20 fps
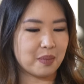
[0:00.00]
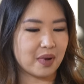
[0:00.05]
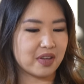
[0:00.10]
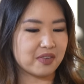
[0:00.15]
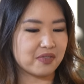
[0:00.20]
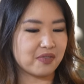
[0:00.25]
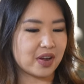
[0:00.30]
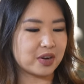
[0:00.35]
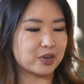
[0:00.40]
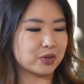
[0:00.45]
my
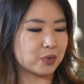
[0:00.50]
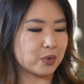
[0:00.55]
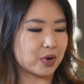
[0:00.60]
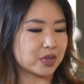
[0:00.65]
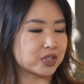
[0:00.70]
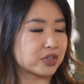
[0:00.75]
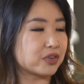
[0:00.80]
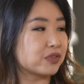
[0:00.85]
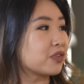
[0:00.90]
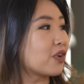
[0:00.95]
final
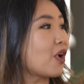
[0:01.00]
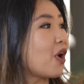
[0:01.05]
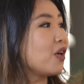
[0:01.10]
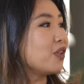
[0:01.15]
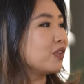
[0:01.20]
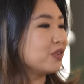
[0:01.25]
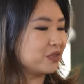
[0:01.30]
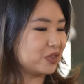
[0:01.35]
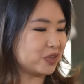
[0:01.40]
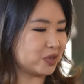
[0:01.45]
question for
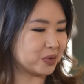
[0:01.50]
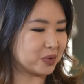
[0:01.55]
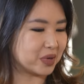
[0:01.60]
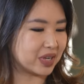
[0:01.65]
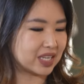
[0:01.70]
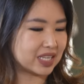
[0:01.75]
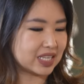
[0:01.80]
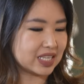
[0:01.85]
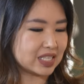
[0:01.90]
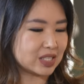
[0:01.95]
all of you
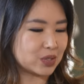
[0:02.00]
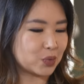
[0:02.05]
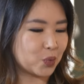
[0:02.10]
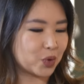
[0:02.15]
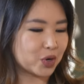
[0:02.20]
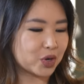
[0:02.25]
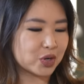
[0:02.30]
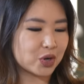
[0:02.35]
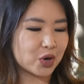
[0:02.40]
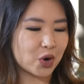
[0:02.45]
is,
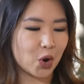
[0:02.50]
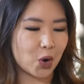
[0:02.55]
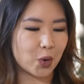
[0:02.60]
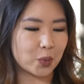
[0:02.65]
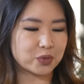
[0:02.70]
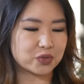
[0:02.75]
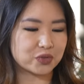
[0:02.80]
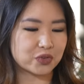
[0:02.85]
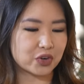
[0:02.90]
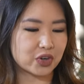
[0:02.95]
what are your
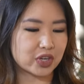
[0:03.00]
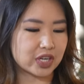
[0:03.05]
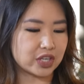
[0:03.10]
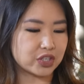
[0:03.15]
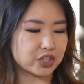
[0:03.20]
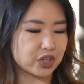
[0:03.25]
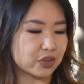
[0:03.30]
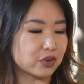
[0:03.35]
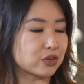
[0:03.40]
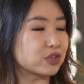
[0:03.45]
hopes for
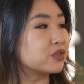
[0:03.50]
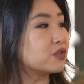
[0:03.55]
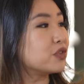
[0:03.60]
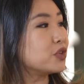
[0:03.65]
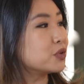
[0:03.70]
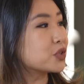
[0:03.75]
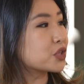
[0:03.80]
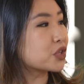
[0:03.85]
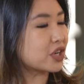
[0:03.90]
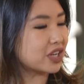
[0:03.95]
each other's
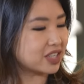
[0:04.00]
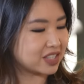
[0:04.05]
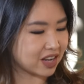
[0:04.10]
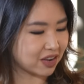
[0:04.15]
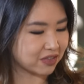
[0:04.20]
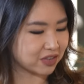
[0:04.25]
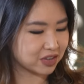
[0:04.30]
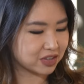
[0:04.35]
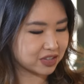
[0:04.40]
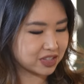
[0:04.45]
future
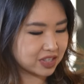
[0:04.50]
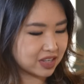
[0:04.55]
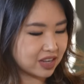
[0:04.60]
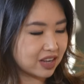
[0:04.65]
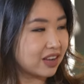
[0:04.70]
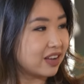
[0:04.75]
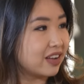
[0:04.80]
endeavors?